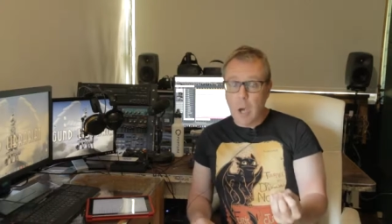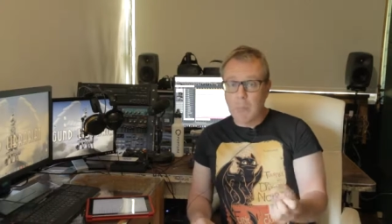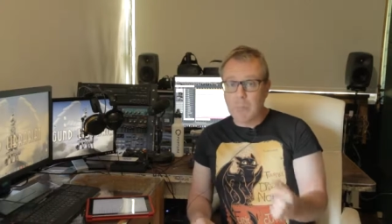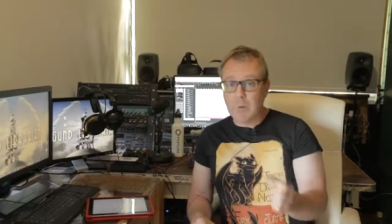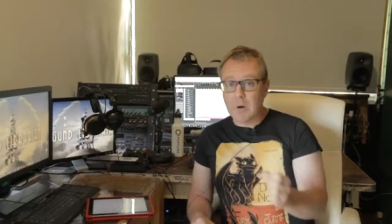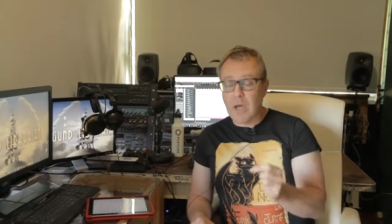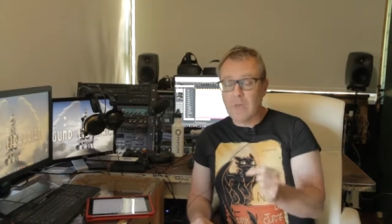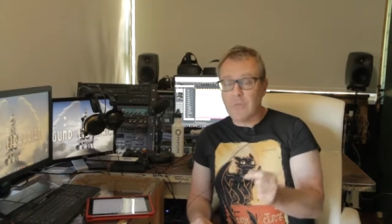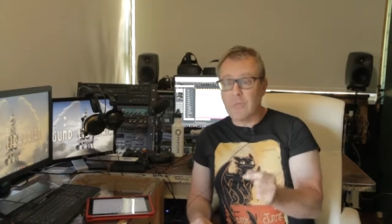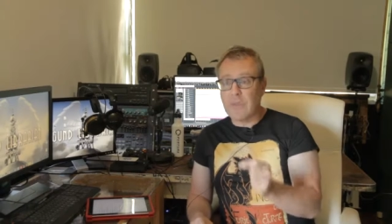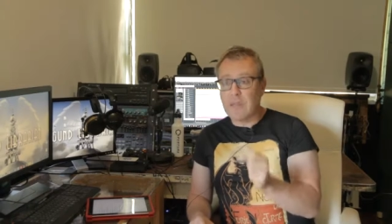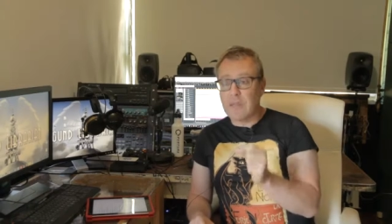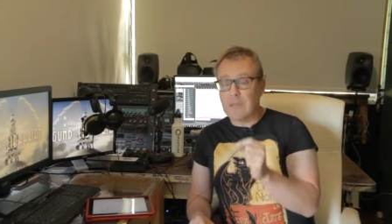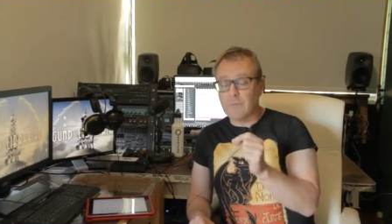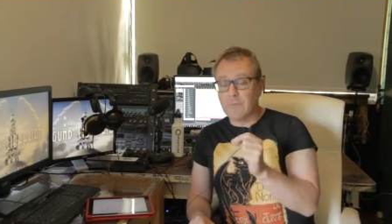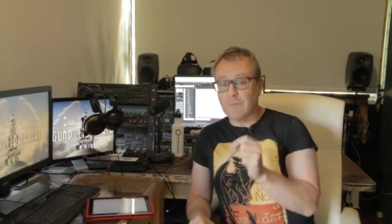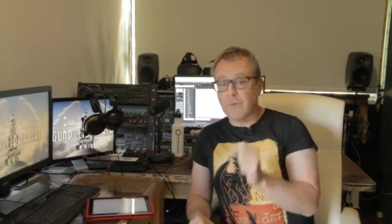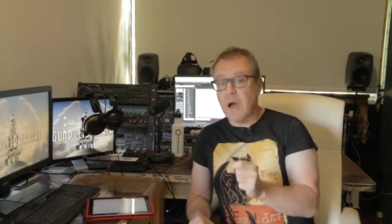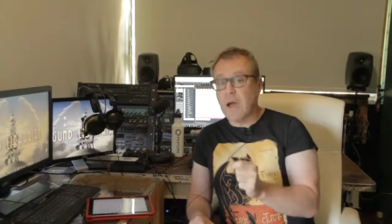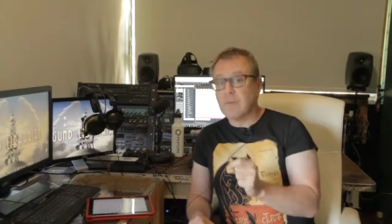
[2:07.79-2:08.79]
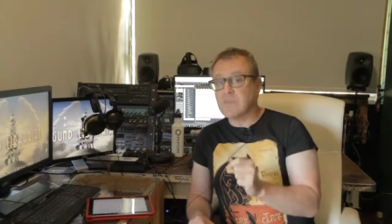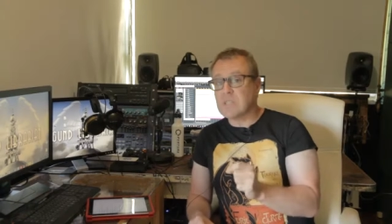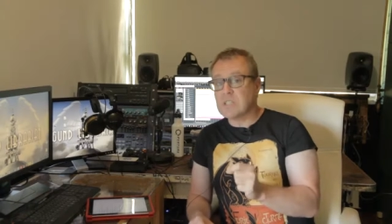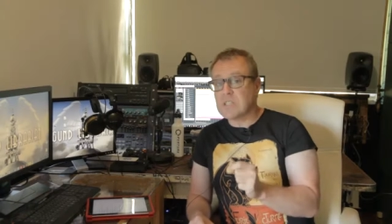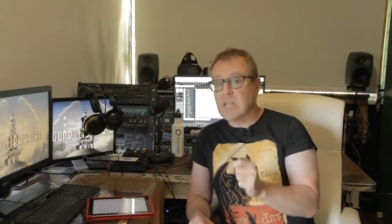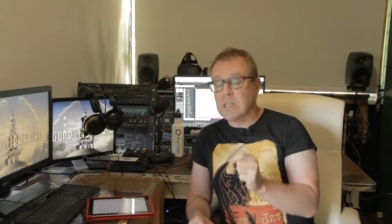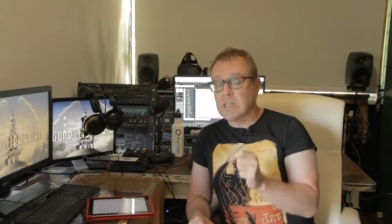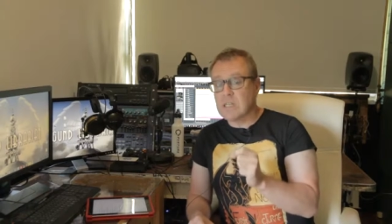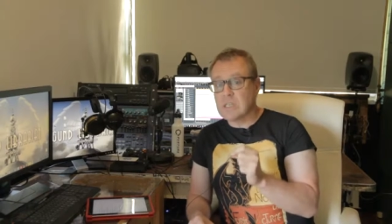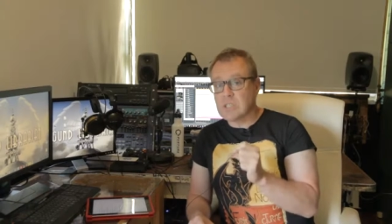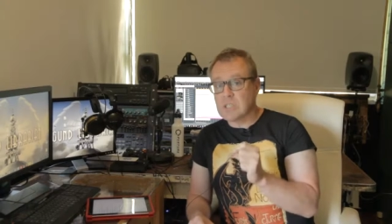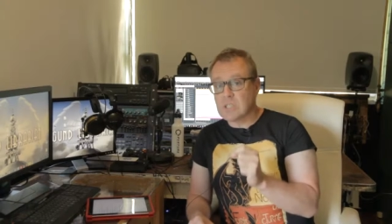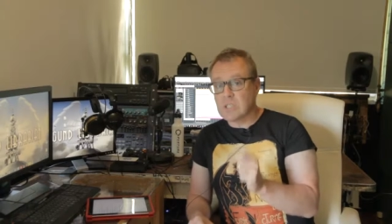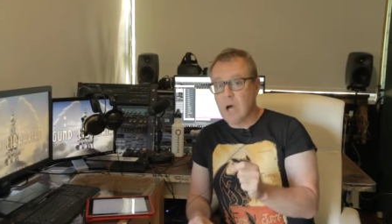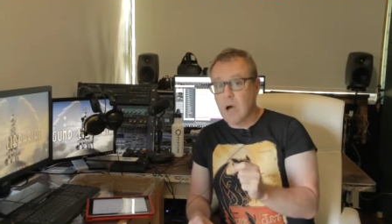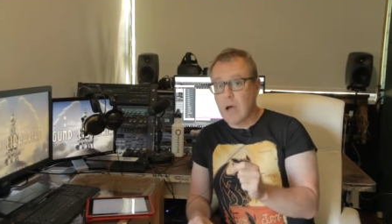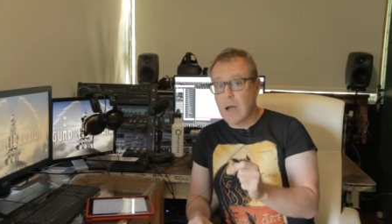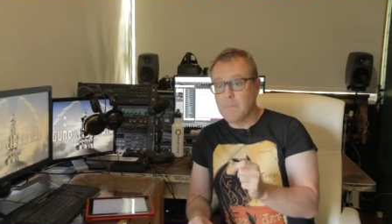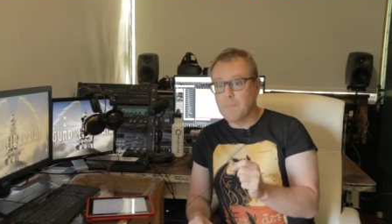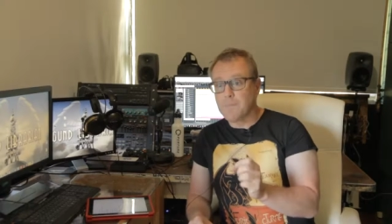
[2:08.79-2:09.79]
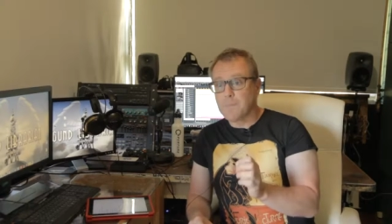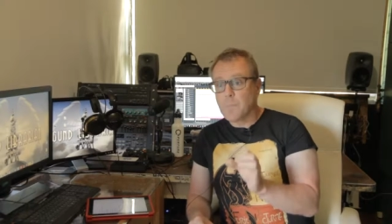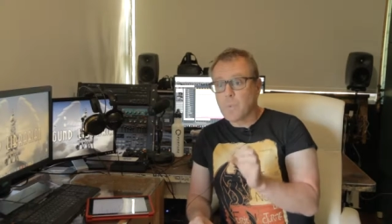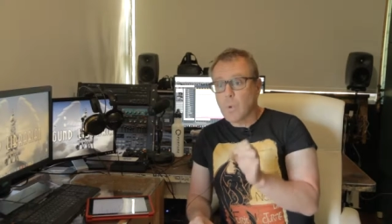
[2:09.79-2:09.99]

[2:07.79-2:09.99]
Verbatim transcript: but I think in five to 10 years' time,